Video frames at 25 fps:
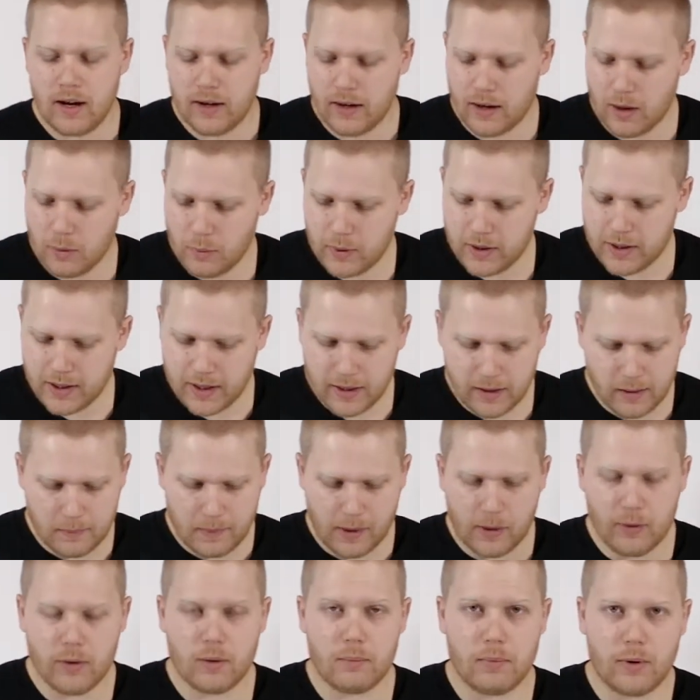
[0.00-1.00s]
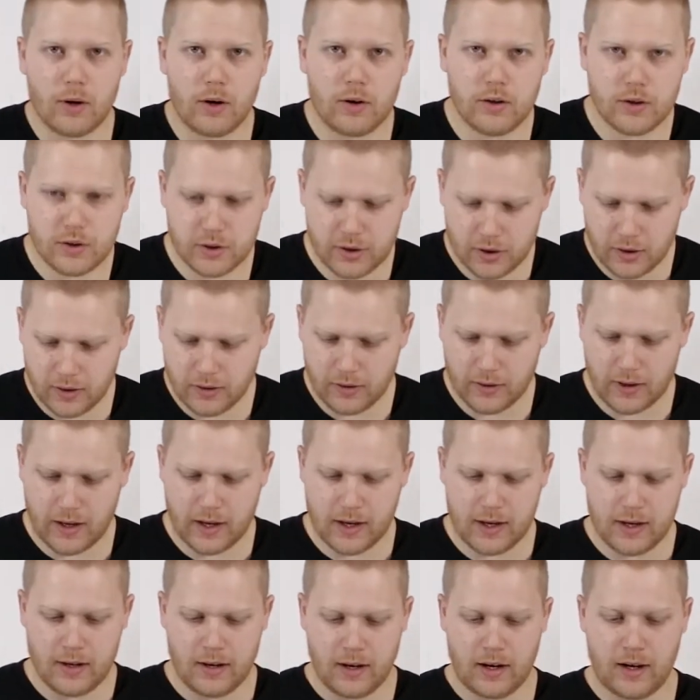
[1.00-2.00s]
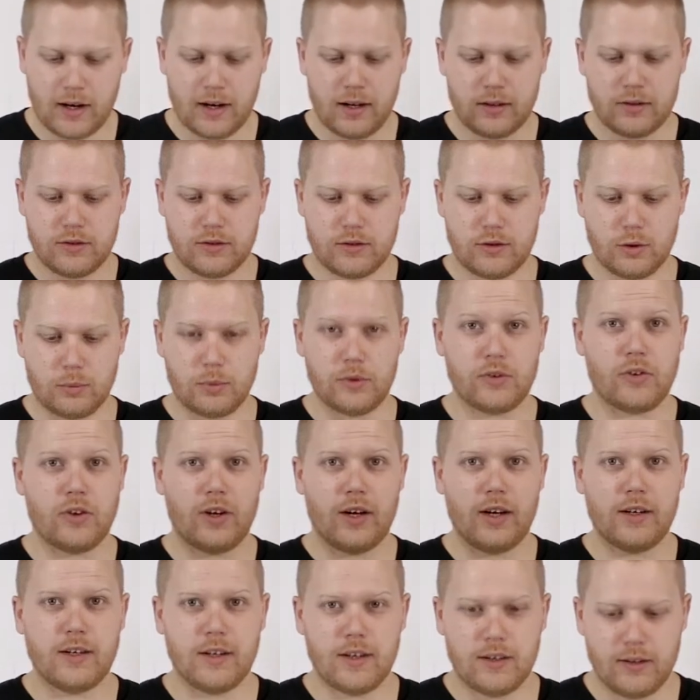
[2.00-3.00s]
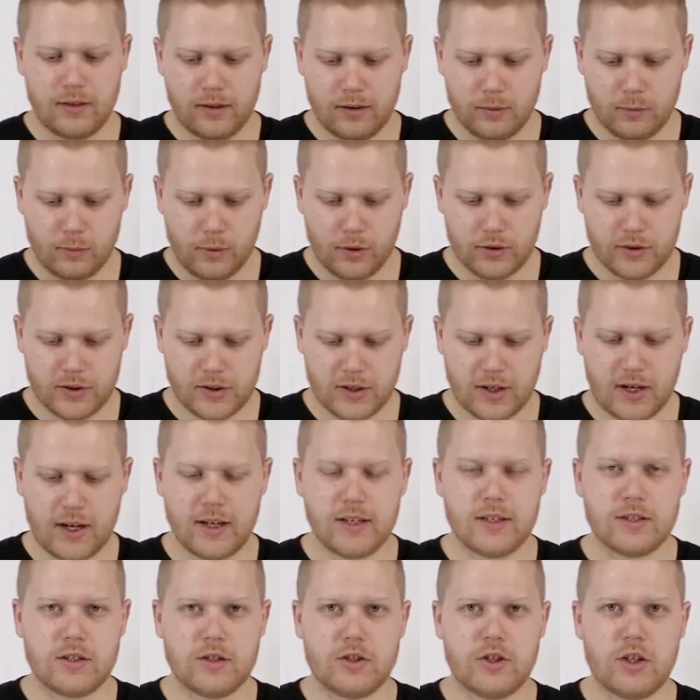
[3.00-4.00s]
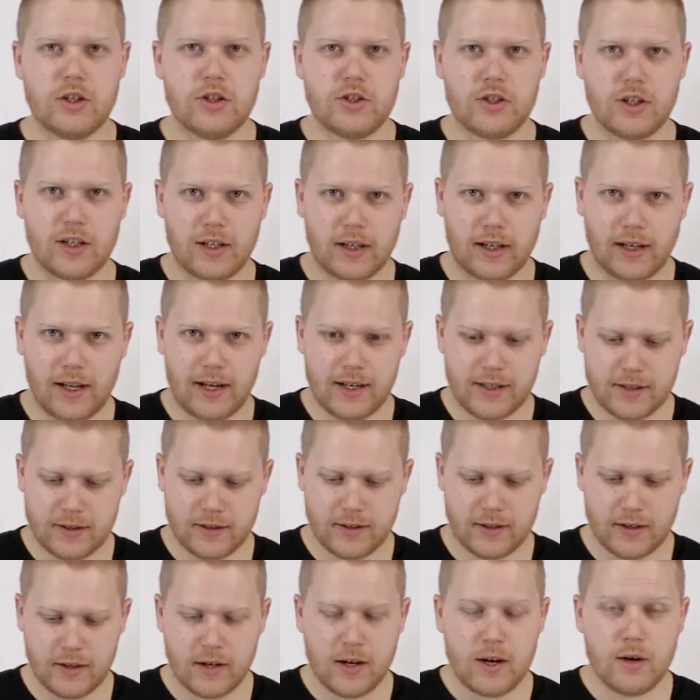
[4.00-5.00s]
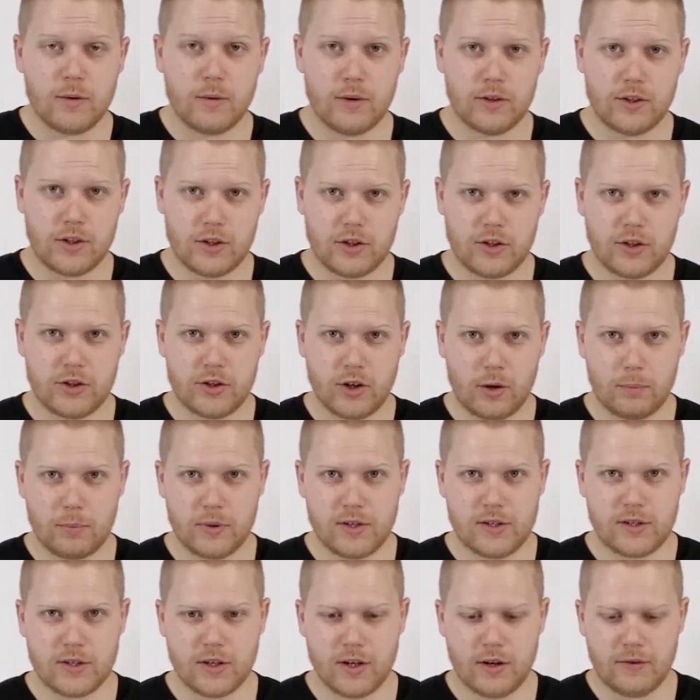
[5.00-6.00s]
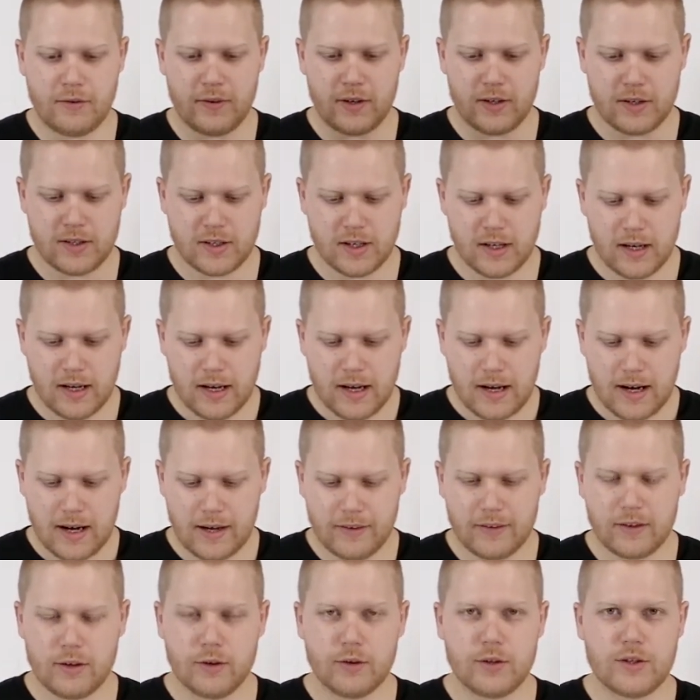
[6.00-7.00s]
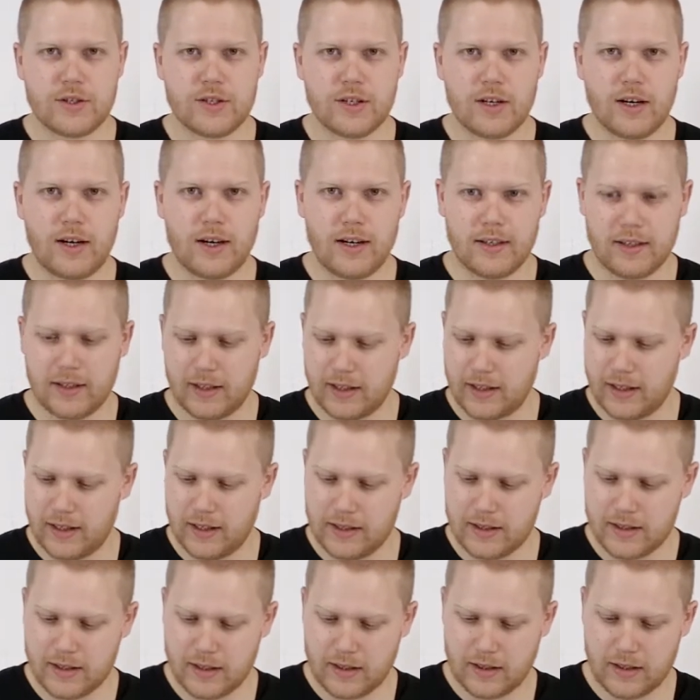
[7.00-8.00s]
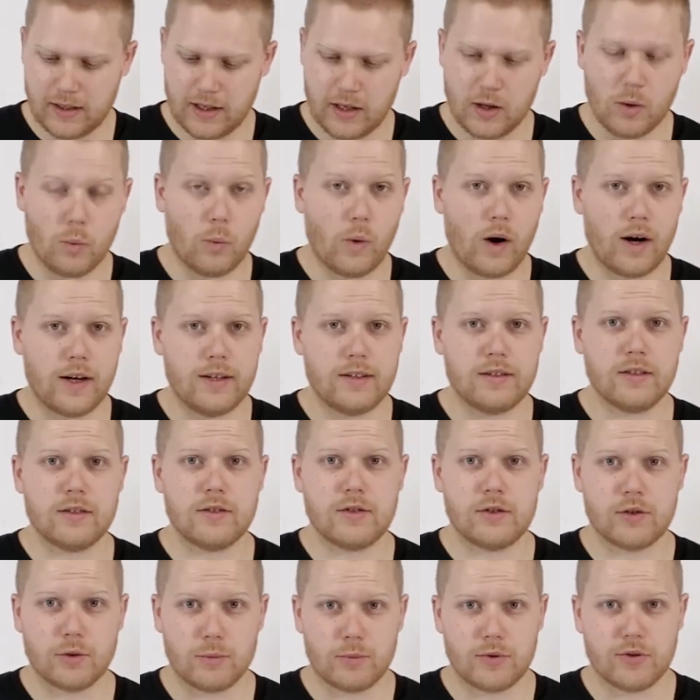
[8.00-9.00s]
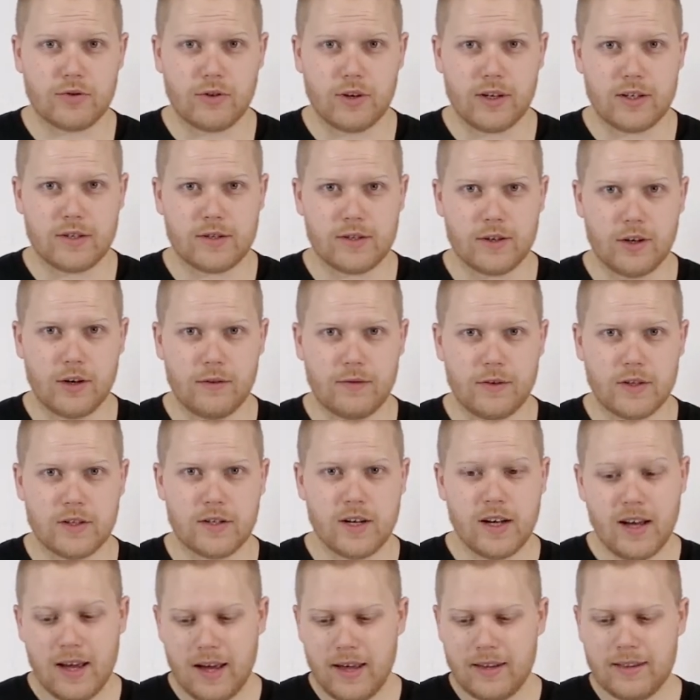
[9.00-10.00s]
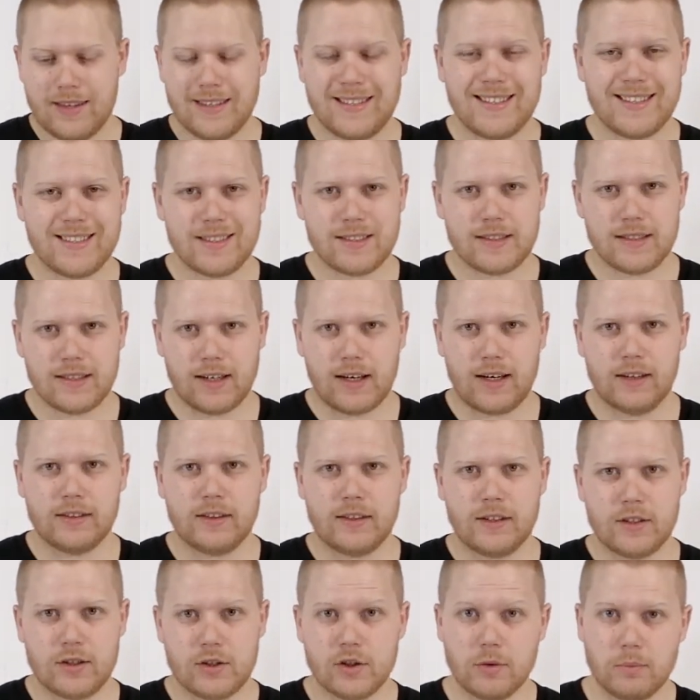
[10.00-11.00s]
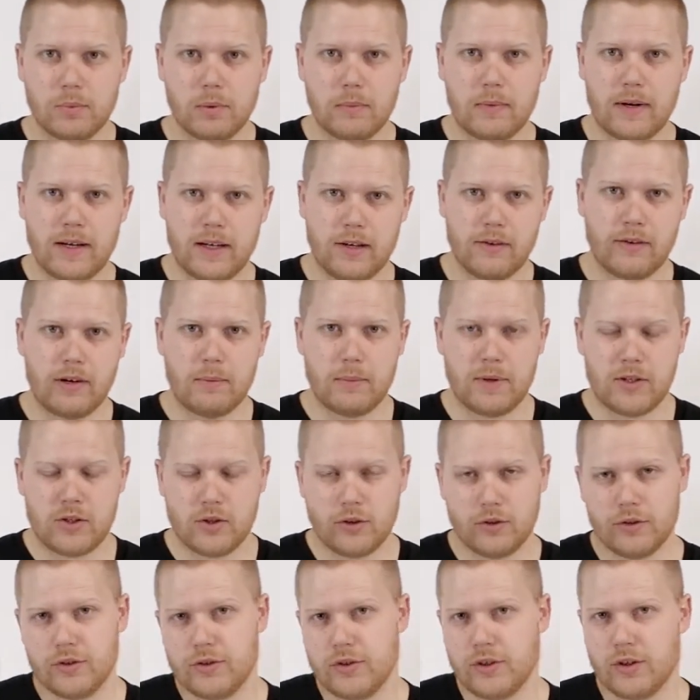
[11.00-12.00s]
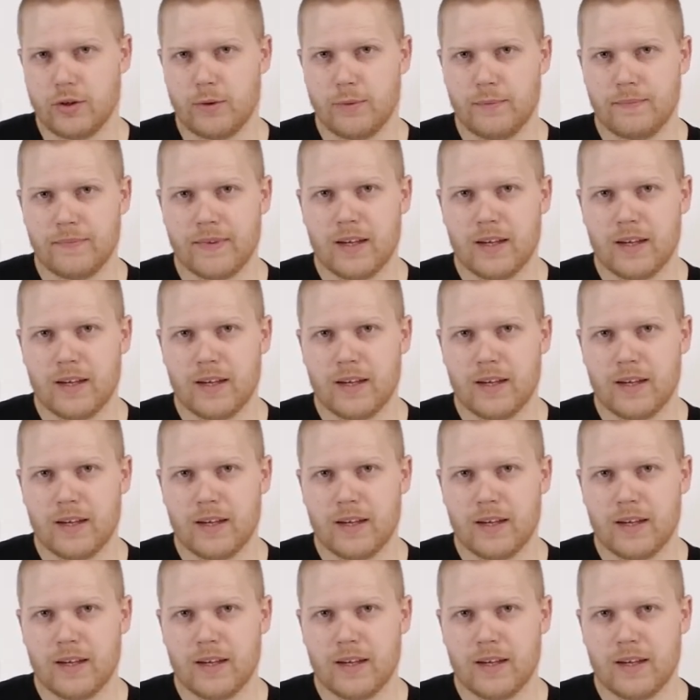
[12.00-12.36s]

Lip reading: Now when you get them out of the box, they are double-sided. One side is a chinchilla glass, which is your chopping surface, and the other side is the white substrate surface. This is the side that you sublimate your image onto.